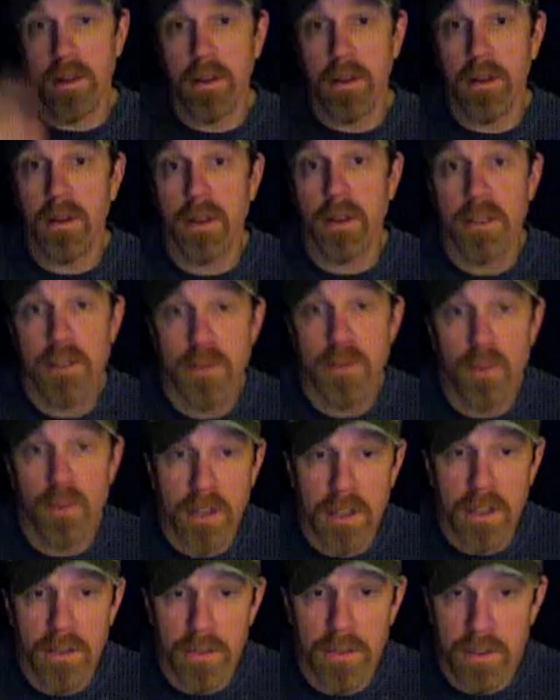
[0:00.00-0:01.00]
You know, I just want
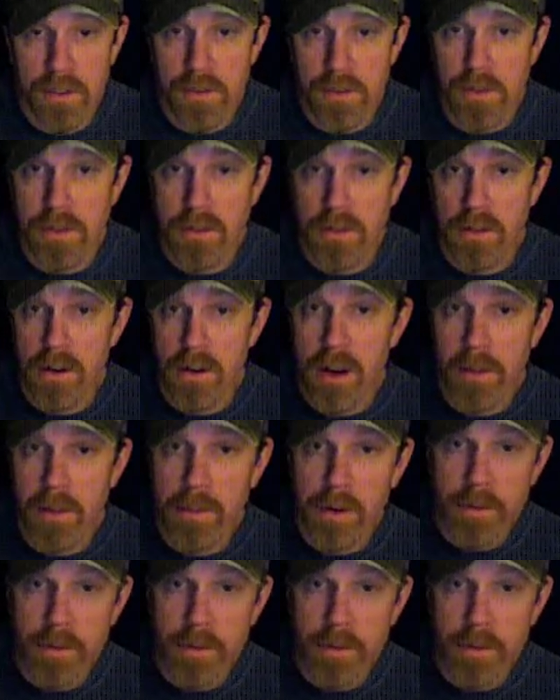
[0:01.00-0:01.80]
to give it to you. All right,